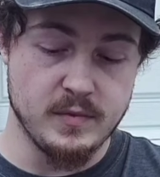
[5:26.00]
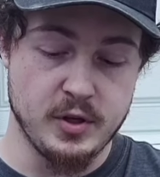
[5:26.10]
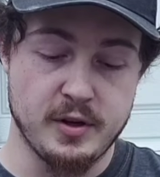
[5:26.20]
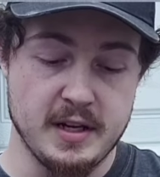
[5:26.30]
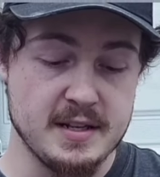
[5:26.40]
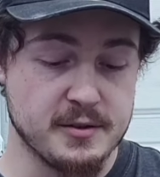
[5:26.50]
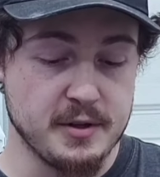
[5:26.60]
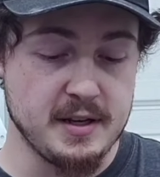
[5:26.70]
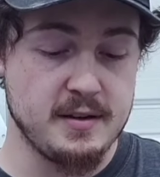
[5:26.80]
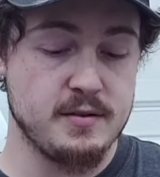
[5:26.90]
you can
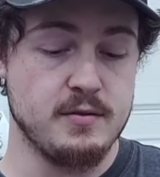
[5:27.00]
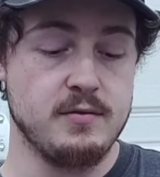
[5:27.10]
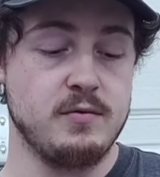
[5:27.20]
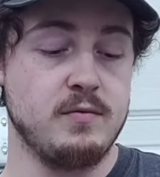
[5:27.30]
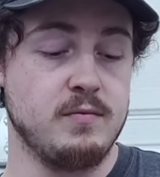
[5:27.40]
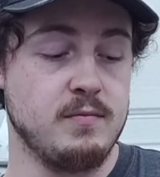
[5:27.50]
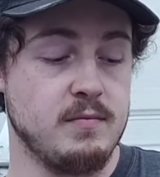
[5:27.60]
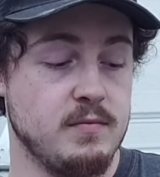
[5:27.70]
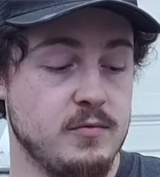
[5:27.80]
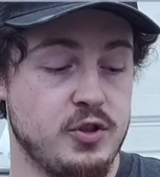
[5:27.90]
easily
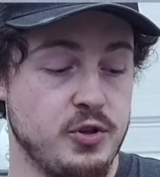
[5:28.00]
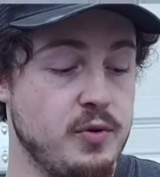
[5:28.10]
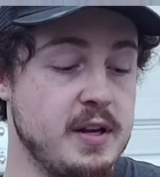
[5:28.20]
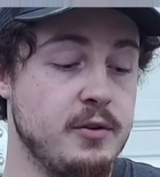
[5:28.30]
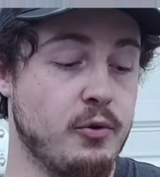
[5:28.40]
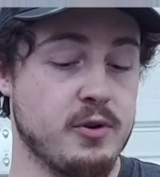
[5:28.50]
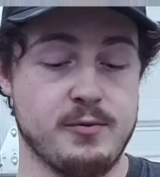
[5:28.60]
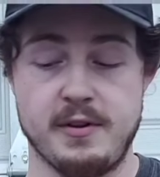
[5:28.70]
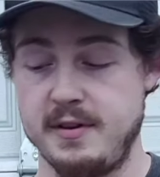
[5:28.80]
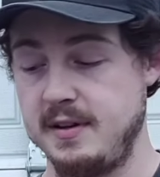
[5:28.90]
shoot
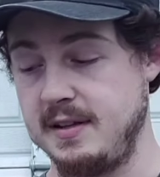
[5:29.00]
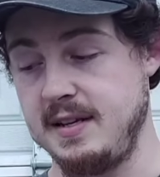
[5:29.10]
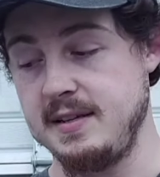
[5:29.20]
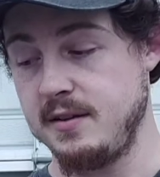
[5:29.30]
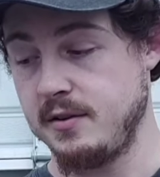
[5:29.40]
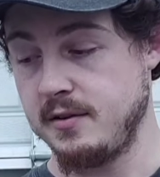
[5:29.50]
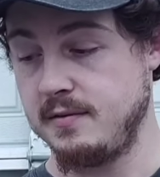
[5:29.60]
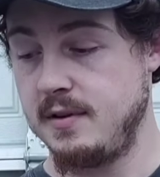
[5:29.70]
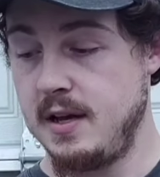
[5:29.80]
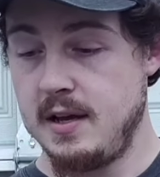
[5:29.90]
indoors with it. It's easy
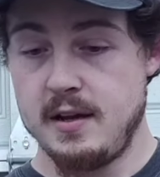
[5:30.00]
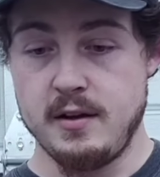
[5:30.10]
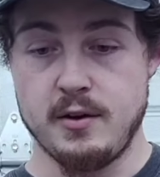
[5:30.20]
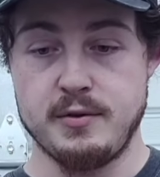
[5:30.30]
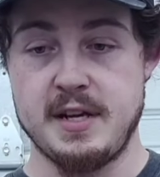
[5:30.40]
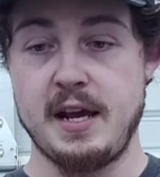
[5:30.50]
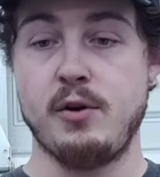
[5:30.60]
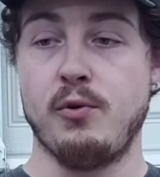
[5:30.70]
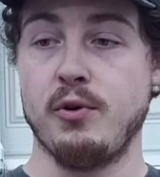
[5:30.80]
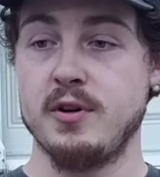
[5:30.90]
to,
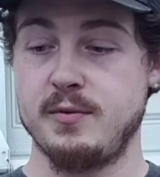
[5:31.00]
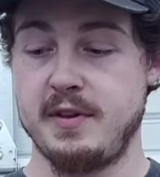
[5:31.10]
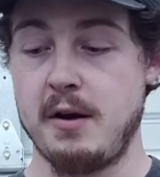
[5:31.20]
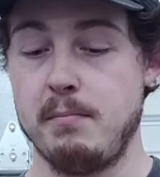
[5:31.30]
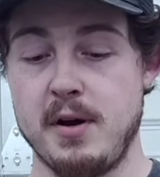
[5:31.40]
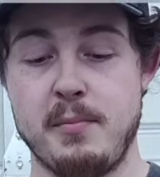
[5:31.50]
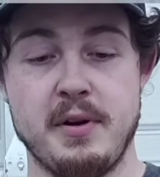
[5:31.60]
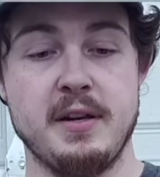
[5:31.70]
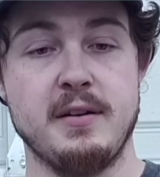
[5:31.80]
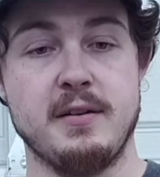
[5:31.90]
take corners without
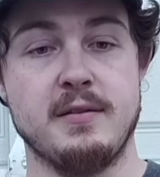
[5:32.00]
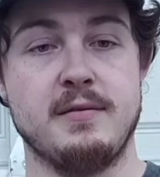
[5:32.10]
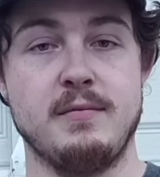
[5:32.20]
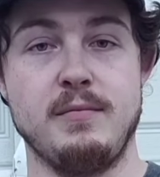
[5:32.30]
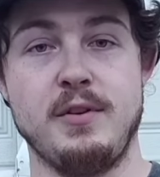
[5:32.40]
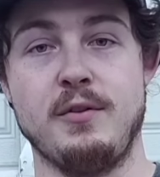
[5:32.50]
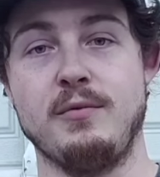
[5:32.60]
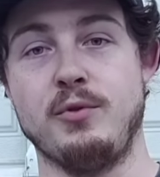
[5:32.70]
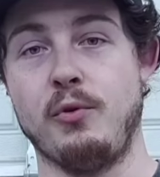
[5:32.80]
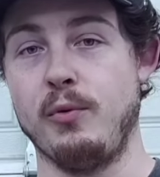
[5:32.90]
bumping into,
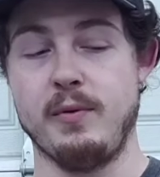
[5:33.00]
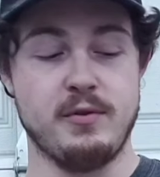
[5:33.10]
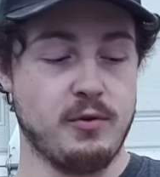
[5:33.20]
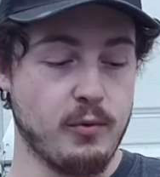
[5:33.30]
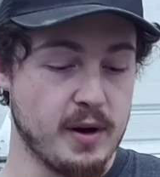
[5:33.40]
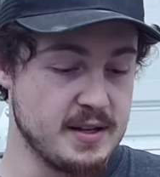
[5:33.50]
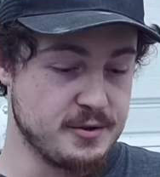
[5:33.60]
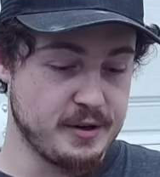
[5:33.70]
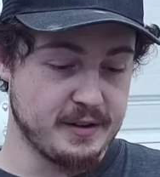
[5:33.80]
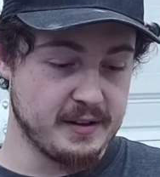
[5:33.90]
doorways
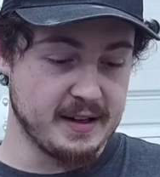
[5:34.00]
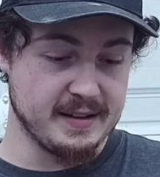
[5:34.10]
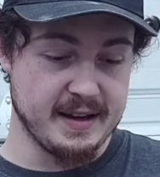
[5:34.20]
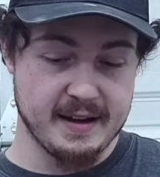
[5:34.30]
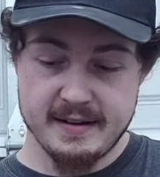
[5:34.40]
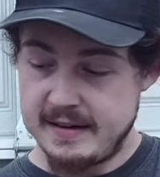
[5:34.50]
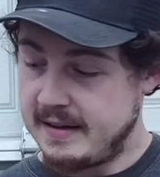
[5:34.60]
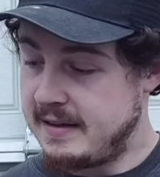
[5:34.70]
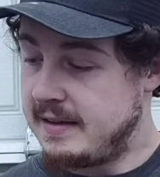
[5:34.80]
or anything like that.